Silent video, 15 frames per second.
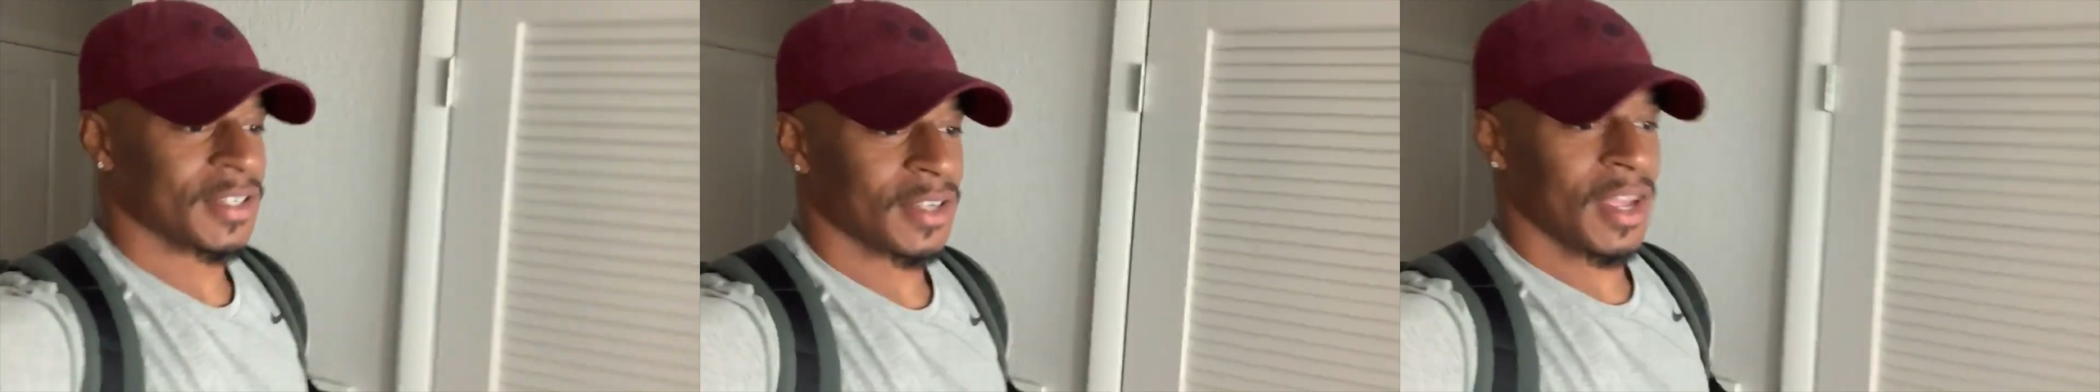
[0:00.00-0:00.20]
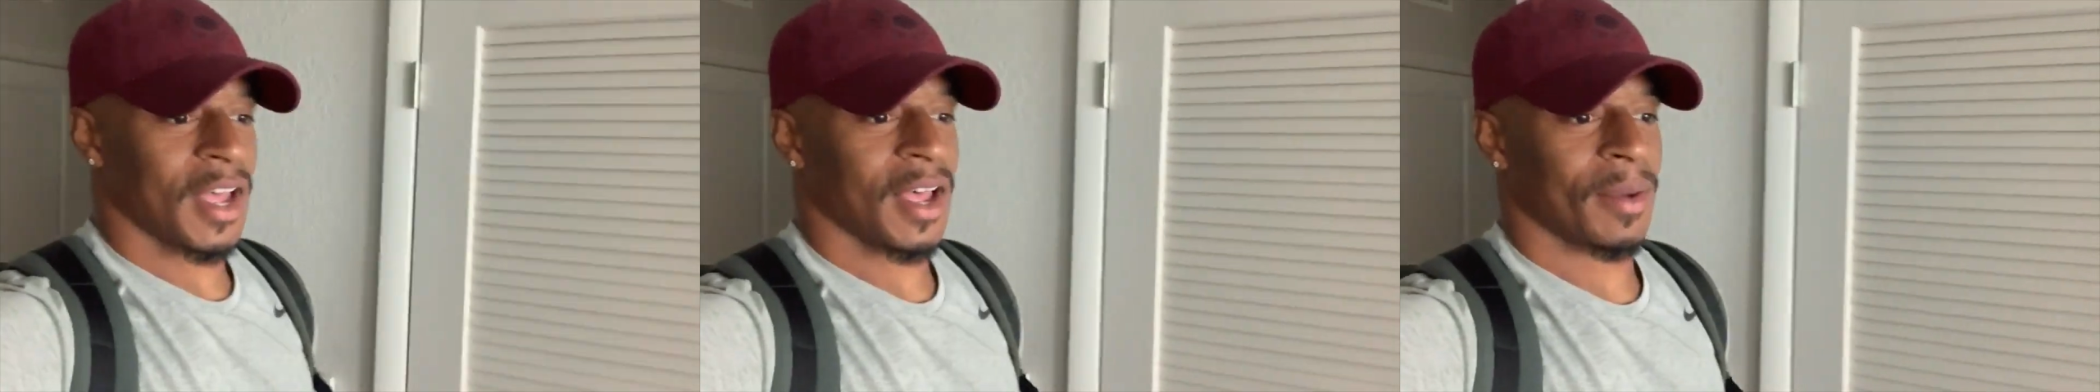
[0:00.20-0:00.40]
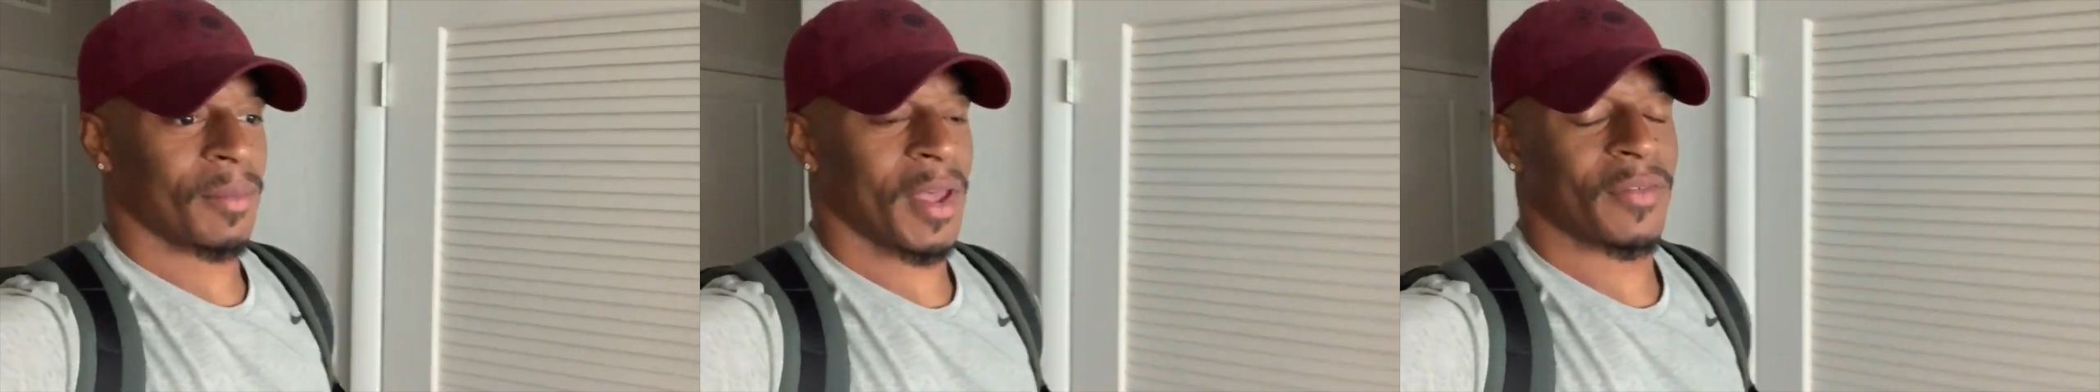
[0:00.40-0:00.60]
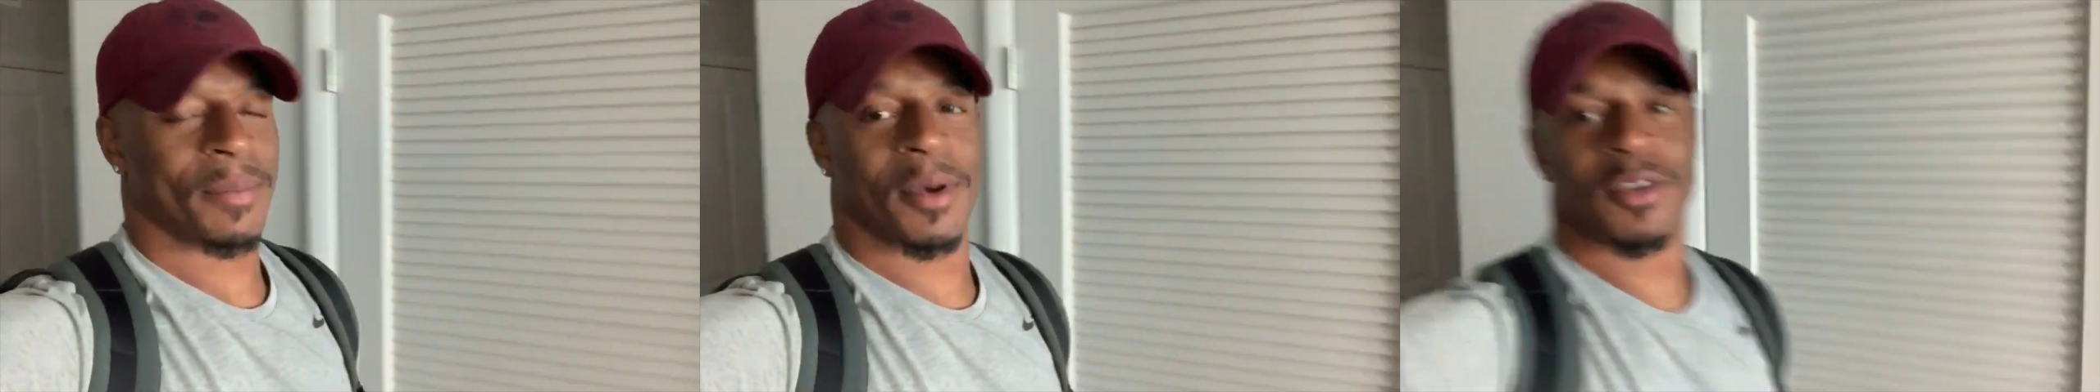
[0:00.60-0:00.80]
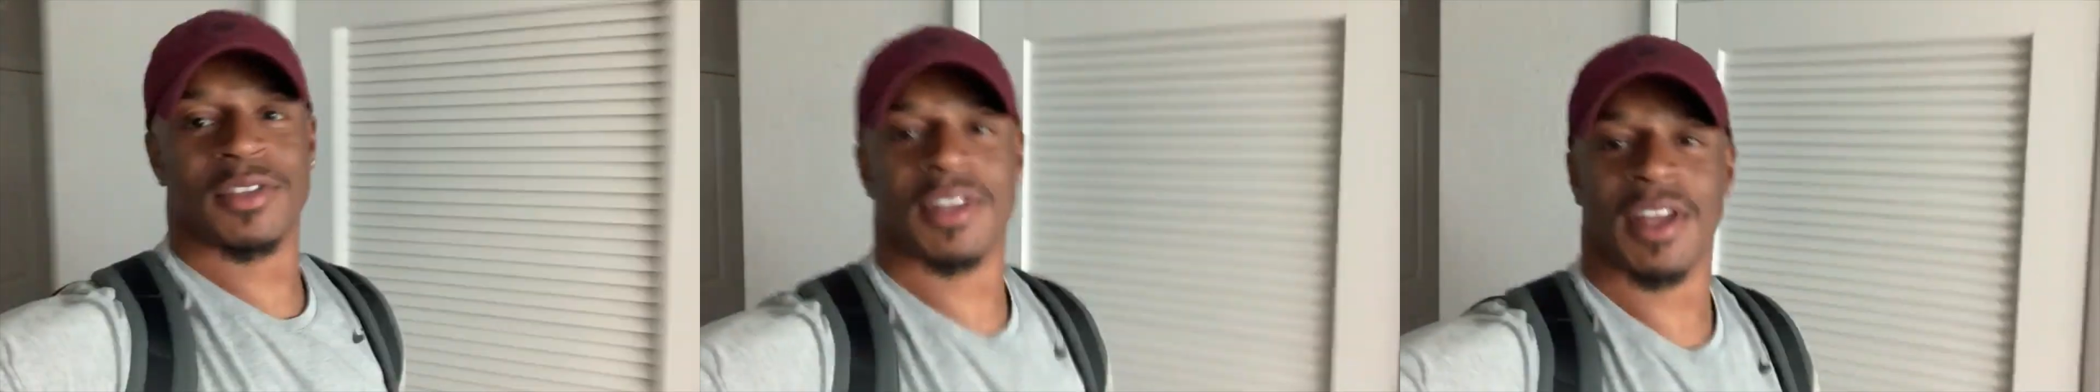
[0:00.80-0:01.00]
um, we haven't
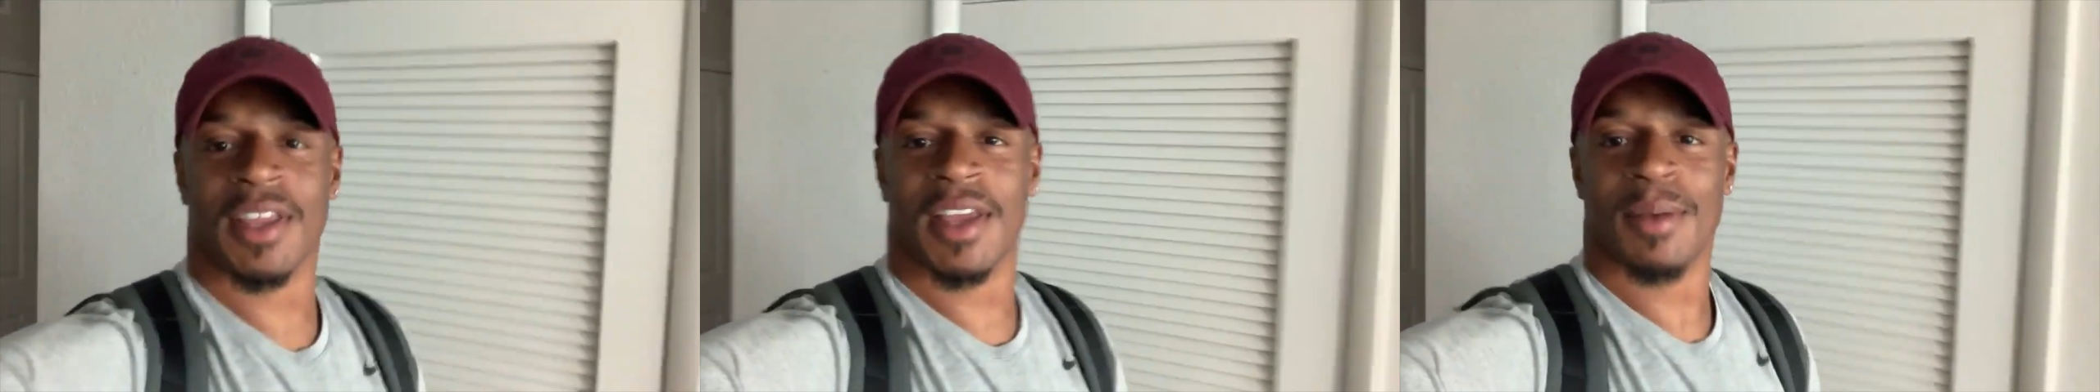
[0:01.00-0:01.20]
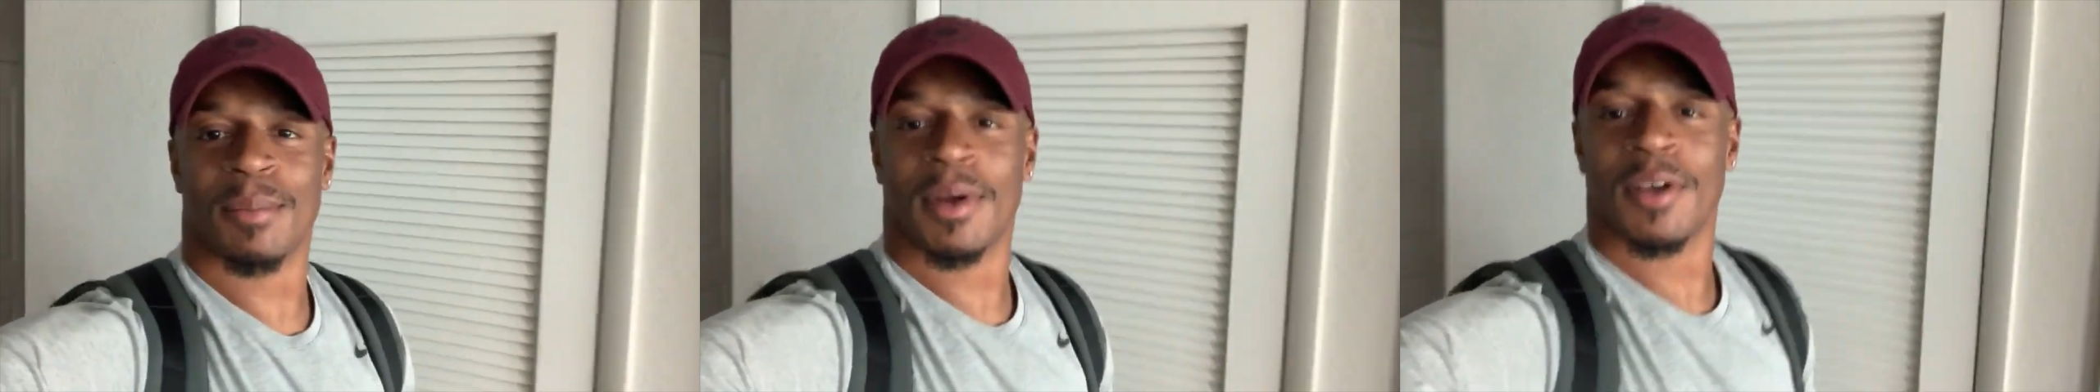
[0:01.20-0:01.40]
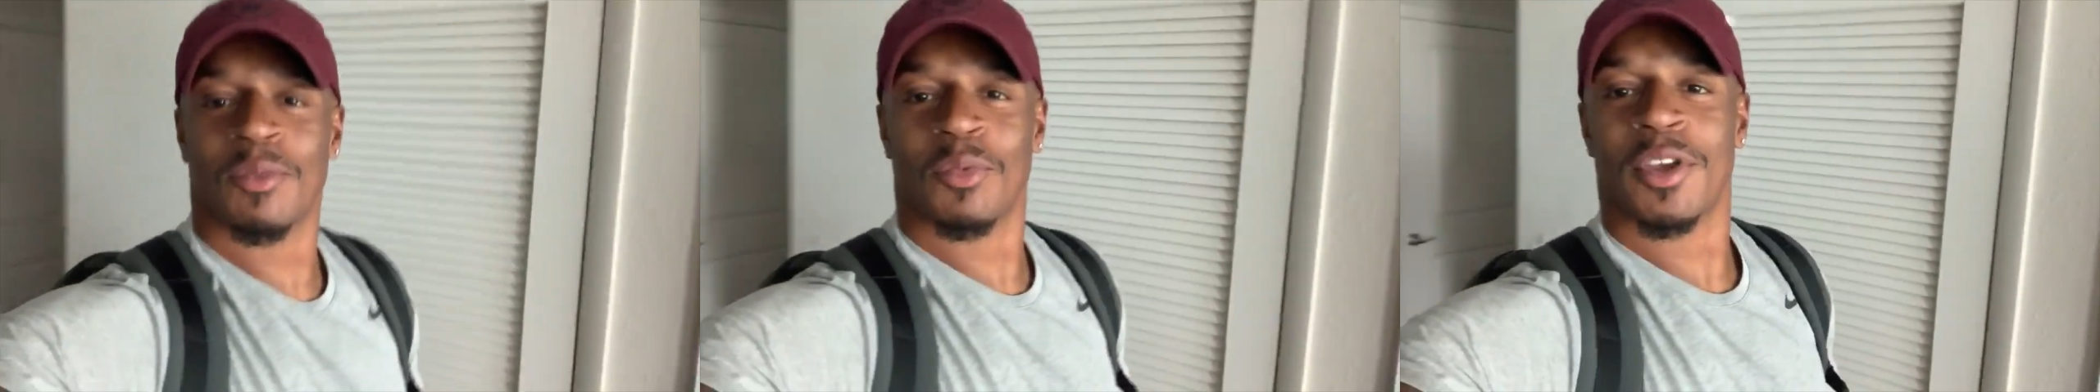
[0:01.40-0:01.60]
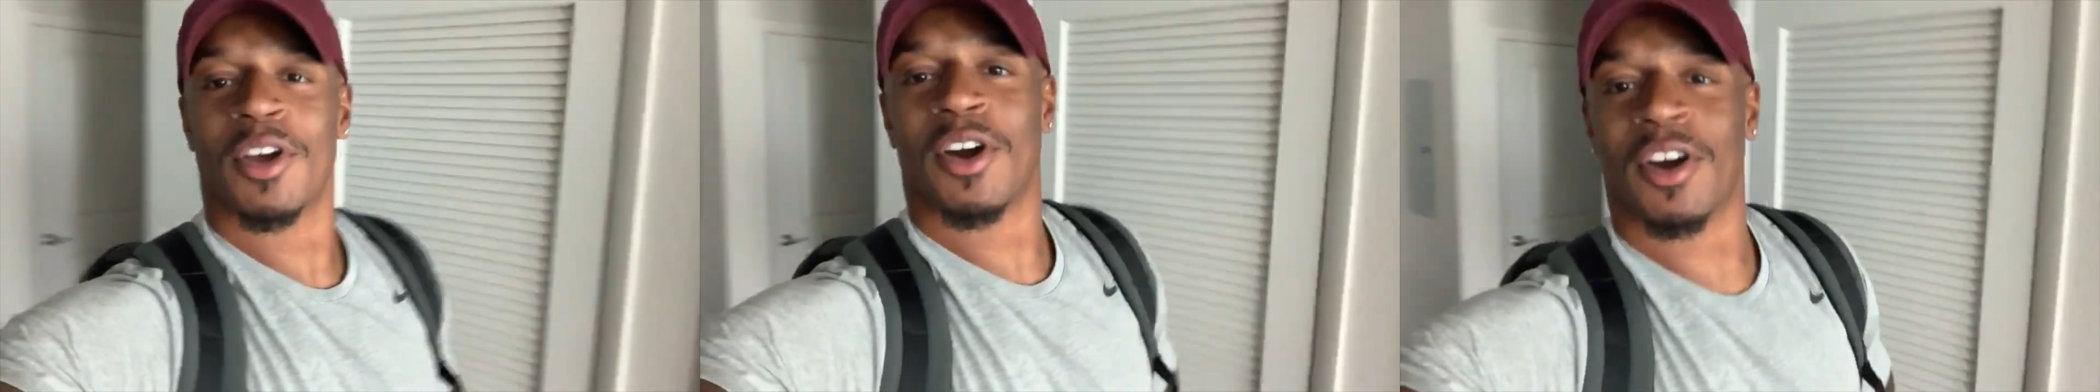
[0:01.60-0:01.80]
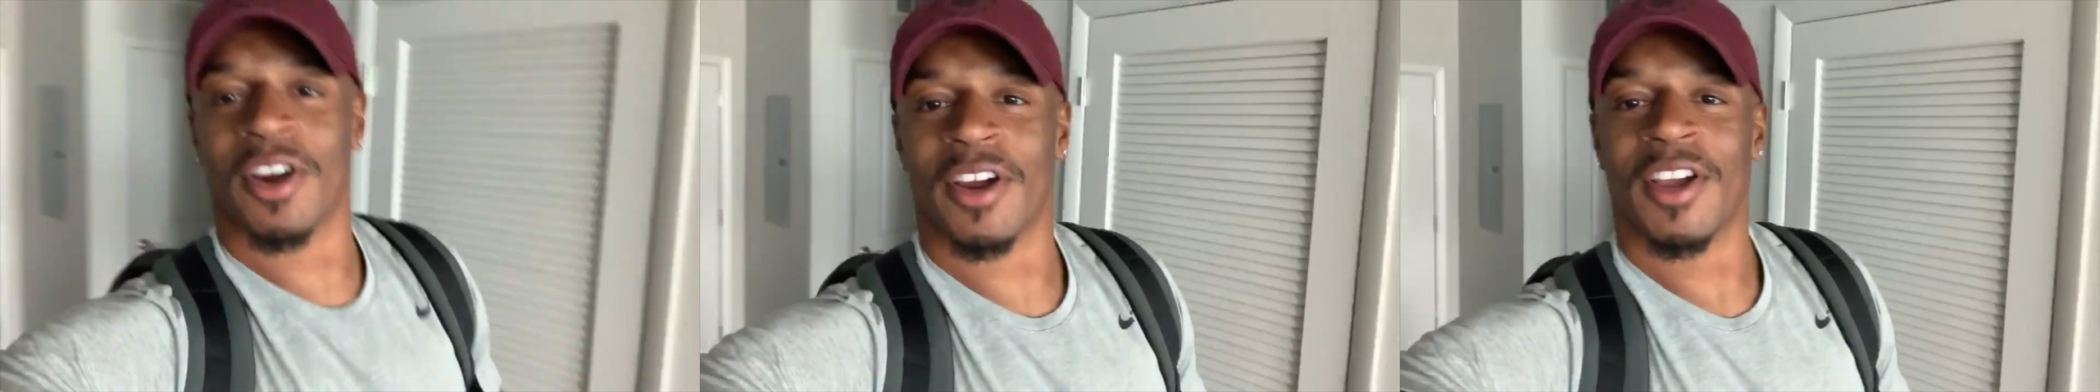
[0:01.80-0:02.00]
posted it yet, but we
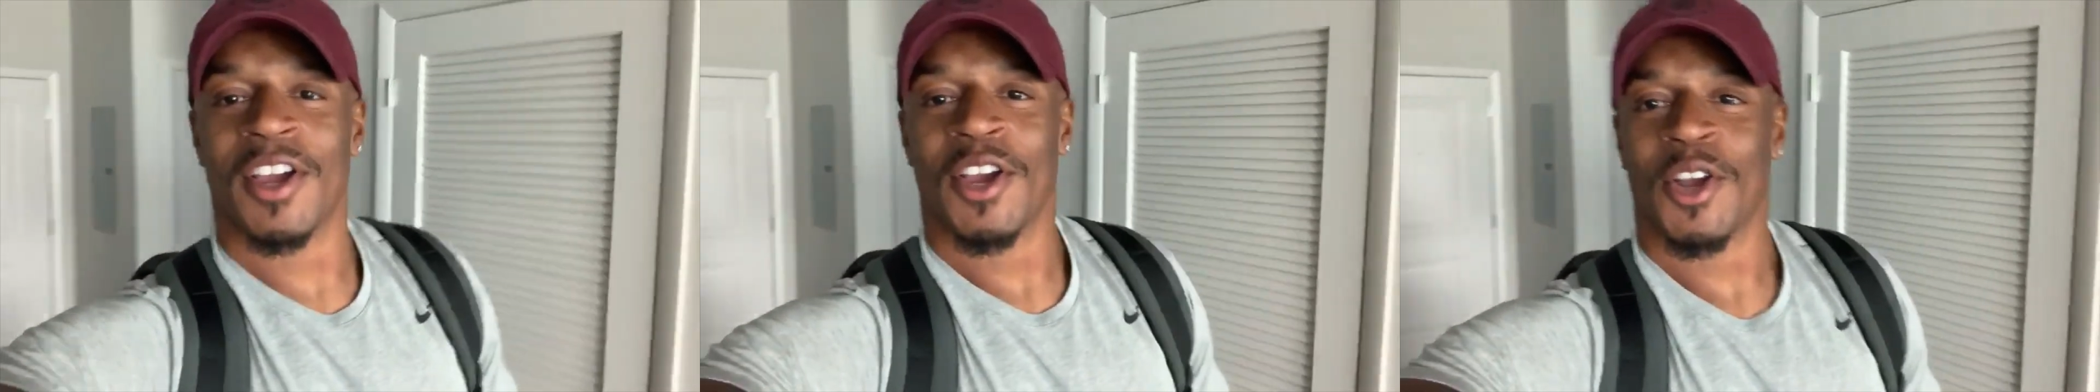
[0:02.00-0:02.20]
are